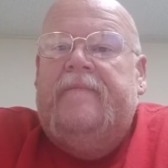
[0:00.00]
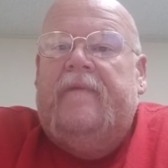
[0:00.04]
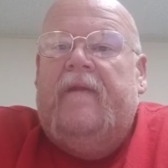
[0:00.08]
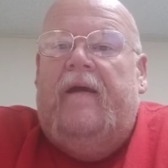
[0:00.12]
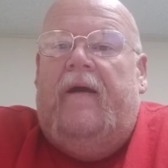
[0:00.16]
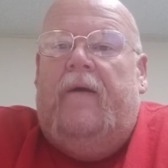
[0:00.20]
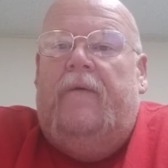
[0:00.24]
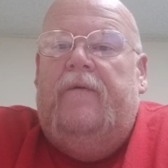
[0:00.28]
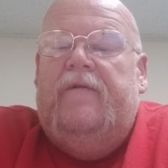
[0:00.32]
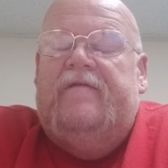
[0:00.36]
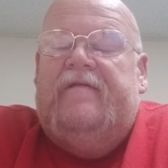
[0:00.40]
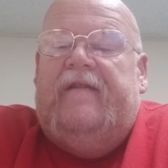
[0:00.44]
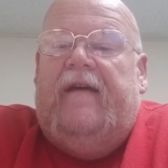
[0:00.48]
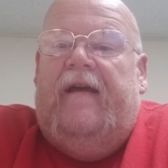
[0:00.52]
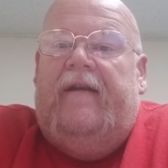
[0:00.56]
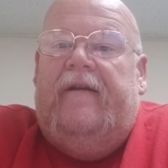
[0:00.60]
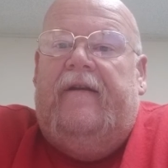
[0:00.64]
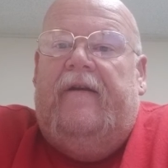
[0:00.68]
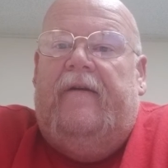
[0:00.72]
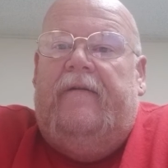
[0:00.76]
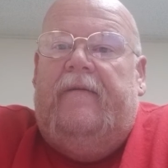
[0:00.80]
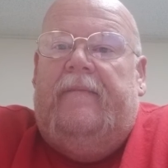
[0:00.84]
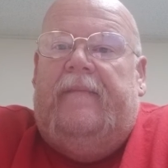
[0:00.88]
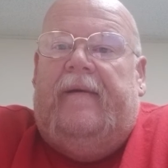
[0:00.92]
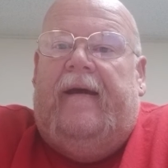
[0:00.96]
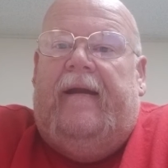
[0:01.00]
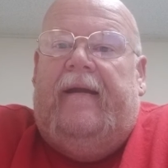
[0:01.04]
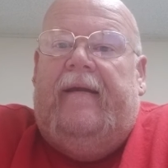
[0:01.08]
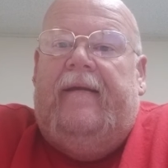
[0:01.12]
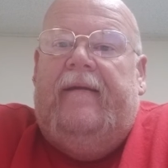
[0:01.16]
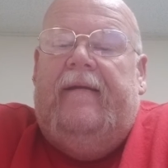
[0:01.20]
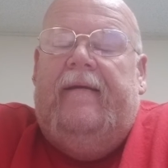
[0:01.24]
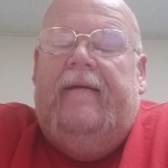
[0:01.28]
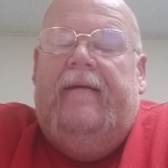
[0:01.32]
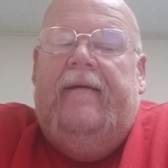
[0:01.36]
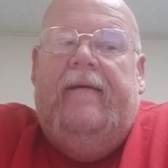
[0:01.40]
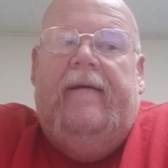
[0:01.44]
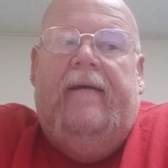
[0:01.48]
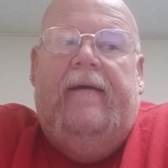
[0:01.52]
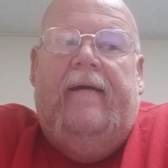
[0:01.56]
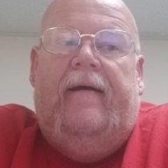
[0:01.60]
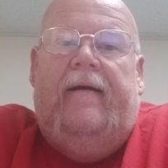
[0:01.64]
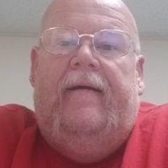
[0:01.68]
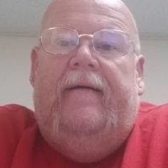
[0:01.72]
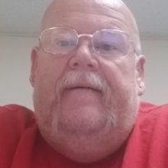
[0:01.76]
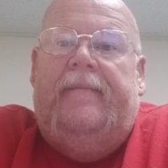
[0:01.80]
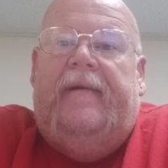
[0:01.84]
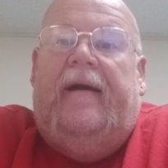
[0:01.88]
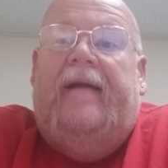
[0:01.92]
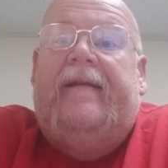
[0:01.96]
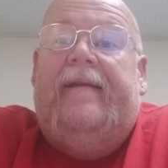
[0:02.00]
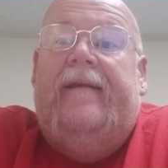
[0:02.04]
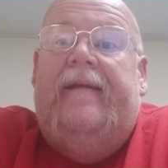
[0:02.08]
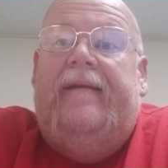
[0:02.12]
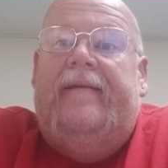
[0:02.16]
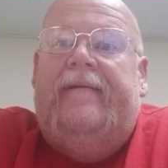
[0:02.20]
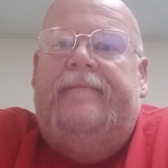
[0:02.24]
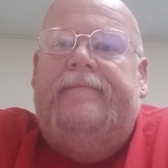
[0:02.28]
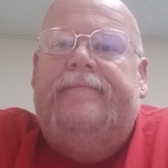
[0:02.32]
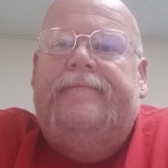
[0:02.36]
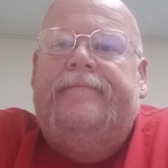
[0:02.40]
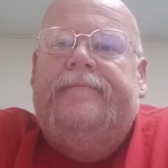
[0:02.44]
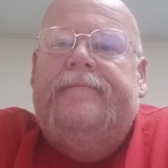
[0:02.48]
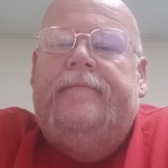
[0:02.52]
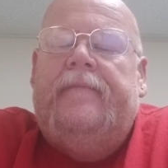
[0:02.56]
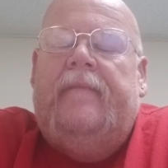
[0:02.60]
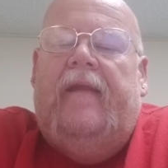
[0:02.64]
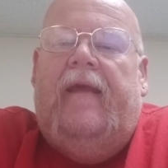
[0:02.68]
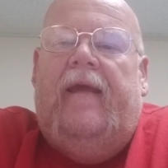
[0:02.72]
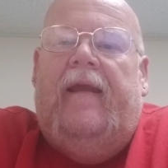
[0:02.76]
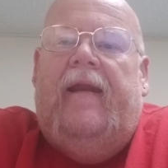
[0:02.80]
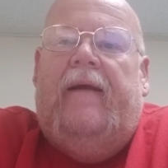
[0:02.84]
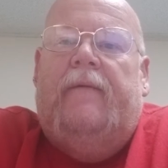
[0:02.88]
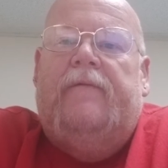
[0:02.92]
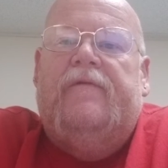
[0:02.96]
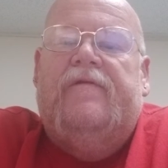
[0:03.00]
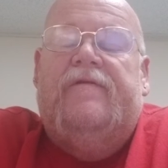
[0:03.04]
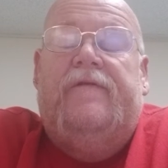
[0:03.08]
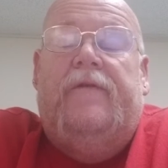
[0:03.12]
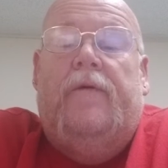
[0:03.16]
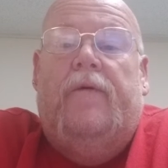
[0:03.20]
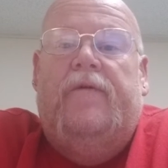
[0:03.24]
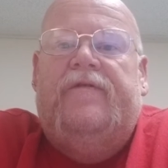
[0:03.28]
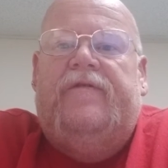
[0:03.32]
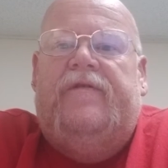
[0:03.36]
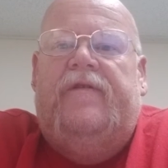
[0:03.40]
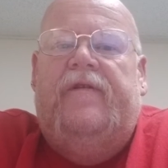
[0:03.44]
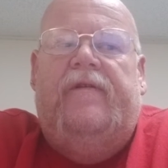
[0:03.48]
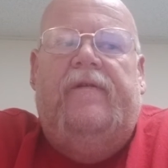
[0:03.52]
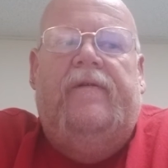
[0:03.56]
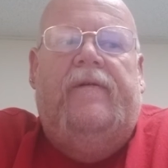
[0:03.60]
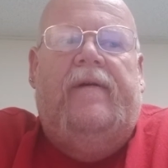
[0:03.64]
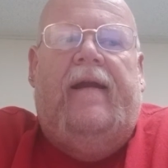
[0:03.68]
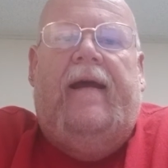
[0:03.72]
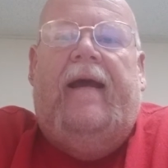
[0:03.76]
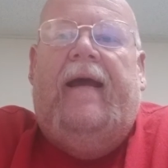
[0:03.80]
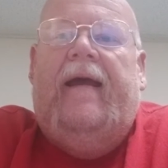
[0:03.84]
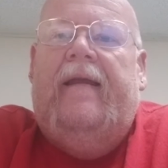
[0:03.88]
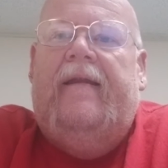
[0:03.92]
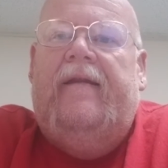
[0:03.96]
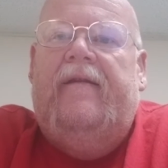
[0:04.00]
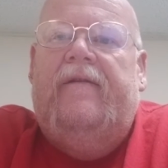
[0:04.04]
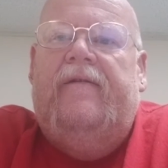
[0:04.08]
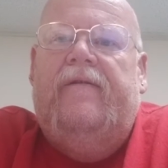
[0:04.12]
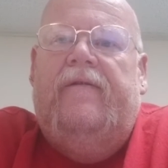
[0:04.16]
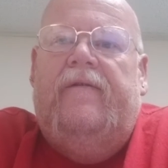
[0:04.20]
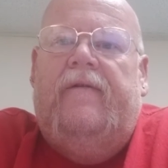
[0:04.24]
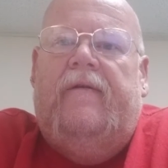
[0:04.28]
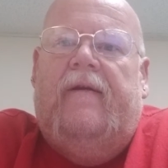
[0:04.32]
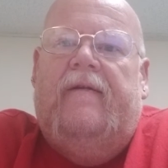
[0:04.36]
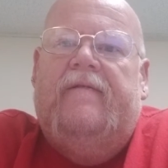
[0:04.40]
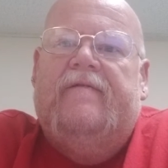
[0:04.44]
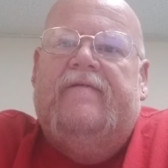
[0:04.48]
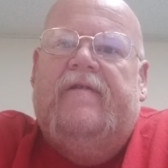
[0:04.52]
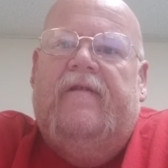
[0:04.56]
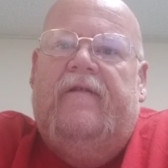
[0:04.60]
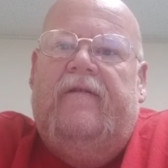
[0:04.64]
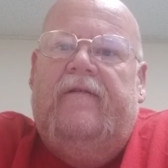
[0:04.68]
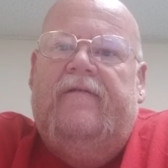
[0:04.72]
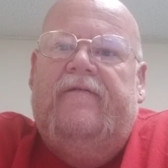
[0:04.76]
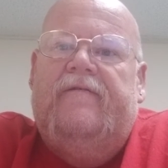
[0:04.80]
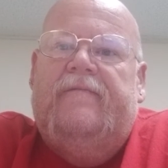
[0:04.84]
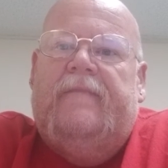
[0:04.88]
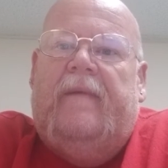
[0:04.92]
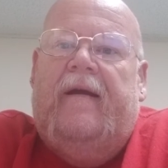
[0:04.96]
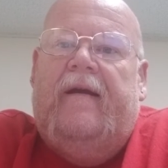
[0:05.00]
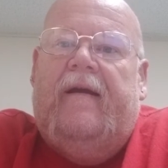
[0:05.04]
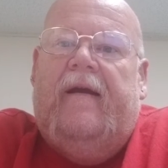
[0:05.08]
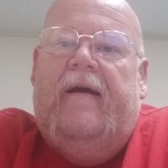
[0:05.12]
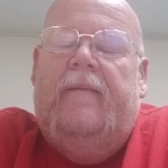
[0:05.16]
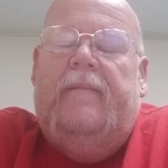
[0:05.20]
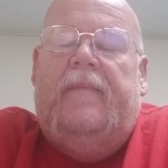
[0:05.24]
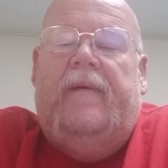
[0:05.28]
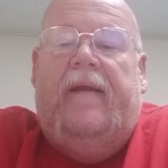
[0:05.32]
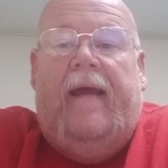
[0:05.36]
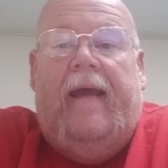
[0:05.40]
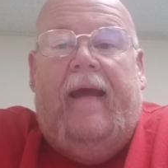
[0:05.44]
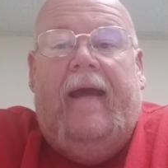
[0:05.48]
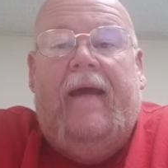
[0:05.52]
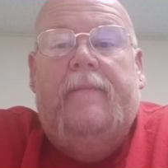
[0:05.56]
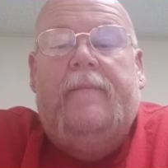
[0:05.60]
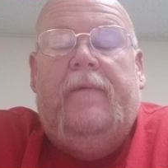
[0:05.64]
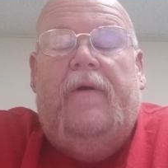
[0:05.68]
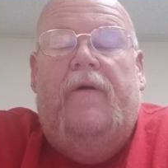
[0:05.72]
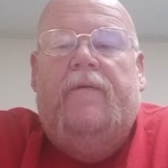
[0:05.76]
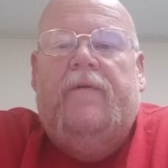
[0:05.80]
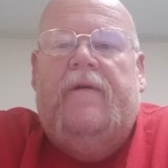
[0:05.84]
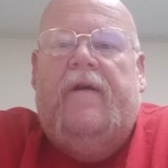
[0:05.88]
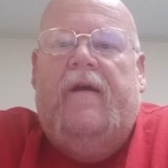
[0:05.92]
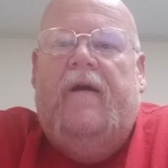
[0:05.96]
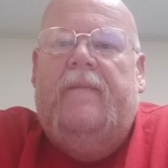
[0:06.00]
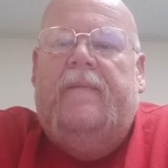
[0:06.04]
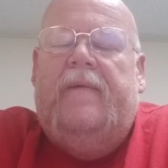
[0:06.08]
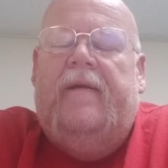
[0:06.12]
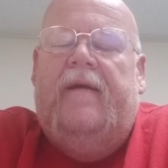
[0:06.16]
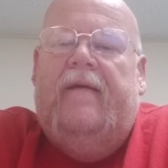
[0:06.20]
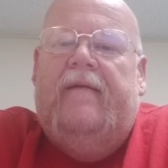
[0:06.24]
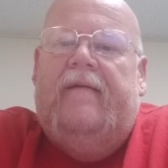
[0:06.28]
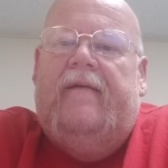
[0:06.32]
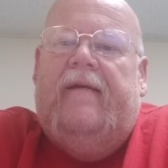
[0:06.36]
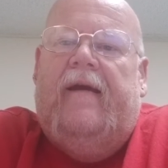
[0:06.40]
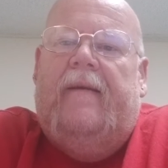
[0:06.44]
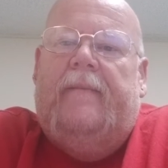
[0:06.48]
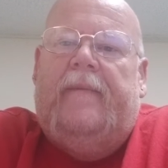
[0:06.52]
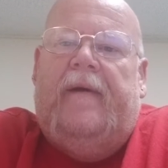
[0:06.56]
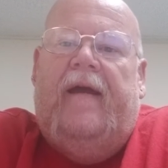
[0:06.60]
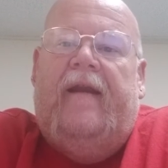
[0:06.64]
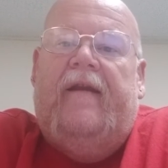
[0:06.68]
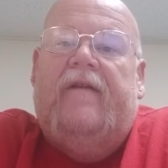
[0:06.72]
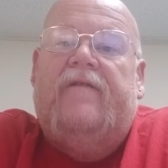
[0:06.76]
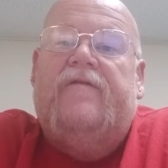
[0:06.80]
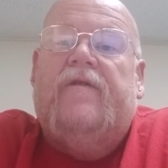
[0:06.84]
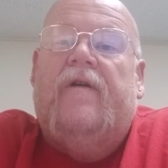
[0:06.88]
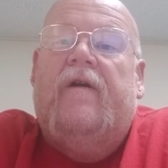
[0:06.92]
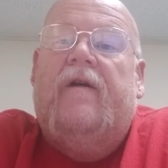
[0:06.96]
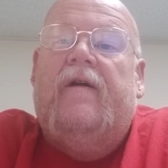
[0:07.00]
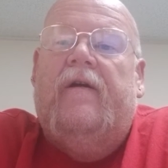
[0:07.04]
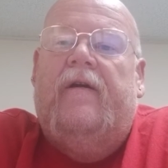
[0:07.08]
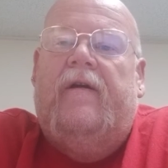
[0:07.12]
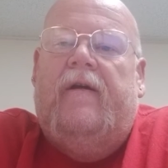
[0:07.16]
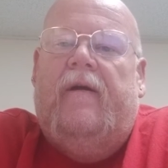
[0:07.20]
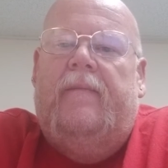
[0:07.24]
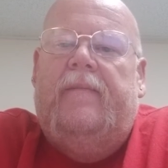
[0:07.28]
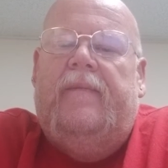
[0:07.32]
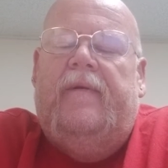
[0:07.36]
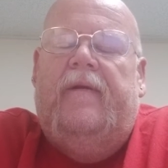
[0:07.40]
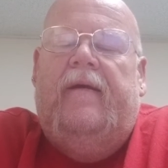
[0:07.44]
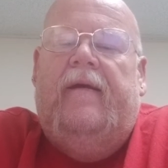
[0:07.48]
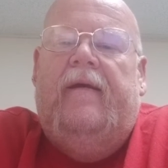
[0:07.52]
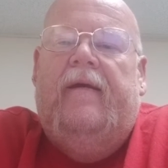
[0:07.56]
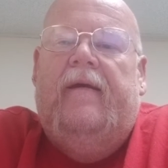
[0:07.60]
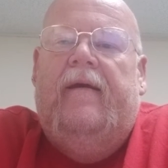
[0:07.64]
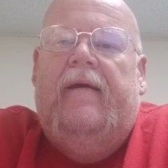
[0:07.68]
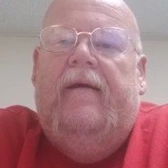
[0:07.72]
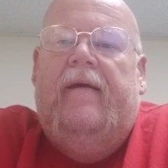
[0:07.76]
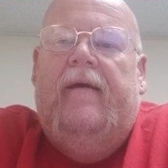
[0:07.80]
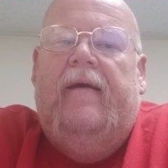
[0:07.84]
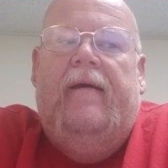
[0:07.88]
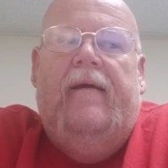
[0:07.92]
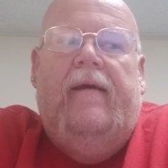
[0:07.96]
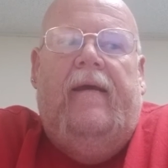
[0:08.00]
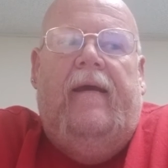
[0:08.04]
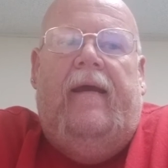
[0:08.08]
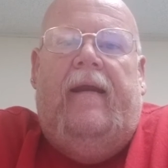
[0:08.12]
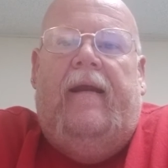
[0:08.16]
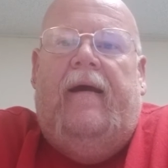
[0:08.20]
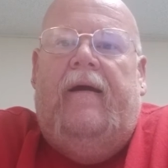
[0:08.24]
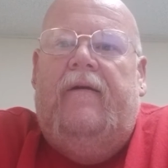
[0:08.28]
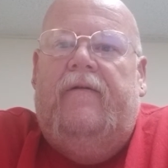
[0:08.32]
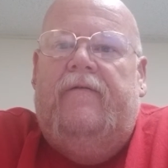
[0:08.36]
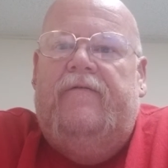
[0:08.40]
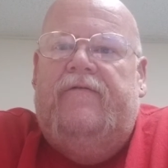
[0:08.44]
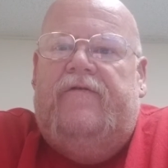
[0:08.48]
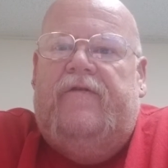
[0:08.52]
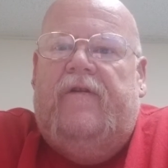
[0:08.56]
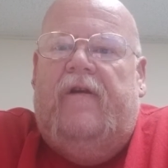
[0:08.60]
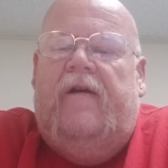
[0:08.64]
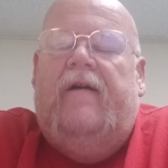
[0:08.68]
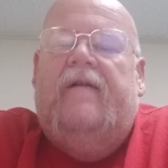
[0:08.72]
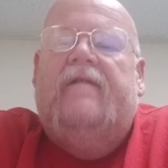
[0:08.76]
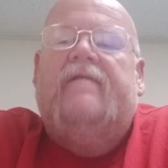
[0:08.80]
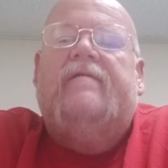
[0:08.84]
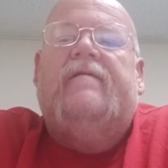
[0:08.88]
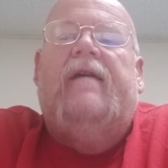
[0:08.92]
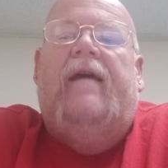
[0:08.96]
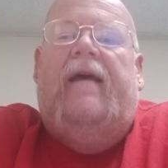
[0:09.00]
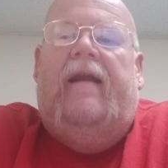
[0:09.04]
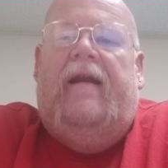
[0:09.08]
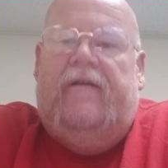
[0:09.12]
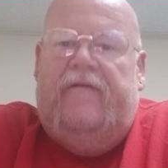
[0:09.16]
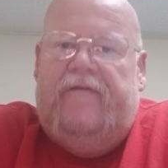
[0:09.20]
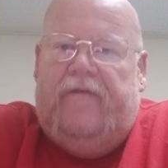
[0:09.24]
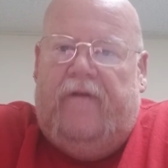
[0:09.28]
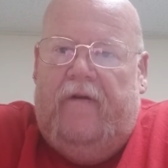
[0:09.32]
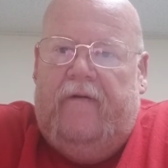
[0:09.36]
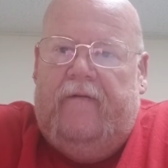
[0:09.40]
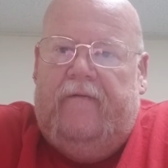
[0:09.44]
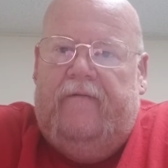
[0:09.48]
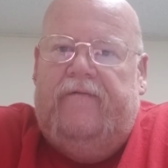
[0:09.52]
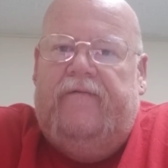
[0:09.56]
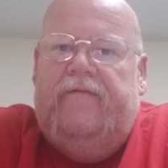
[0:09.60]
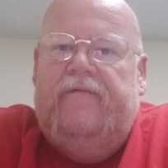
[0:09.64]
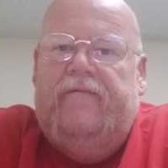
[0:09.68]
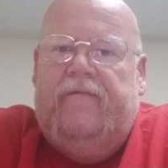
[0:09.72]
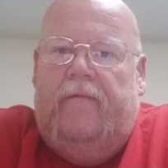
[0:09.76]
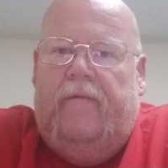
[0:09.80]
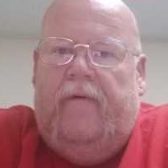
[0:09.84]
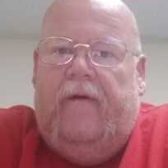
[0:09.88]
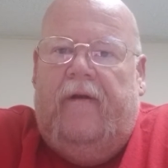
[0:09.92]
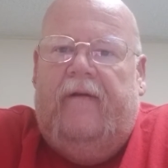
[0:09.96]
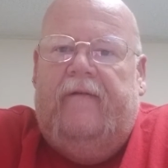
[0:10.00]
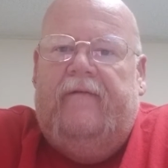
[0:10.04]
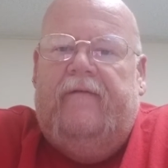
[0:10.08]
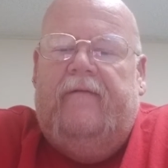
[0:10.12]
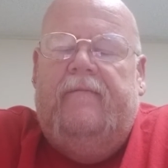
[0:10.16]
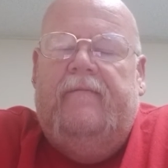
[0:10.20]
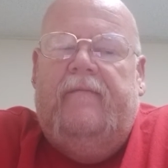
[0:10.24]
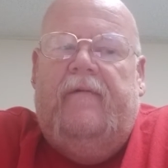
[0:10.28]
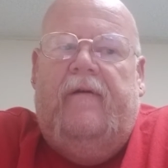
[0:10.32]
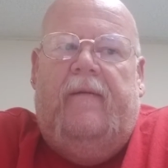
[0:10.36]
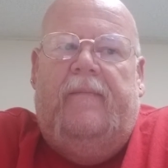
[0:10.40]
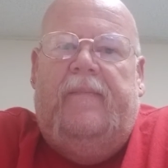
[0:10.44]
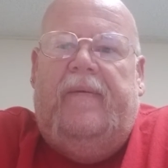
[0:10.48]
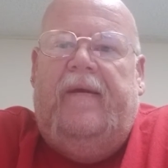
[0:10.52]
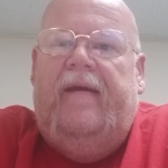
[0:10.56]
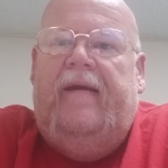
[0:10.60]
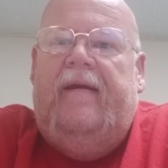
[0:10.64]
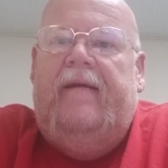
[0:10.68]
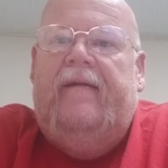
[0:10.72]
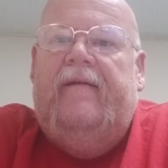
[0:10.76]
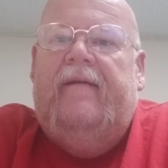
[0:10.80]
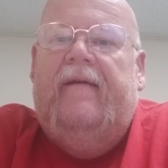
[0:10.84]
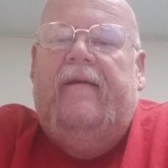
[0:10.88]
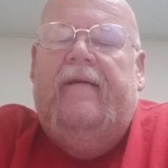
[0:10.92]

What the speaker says: I wished I'd have known about it. I didn't. And I was forced to do it. I had to do it or I was going to lose my company. I had my own company at the time. I had a trucking company. And I owned trucks and I drove one of them, a Pete.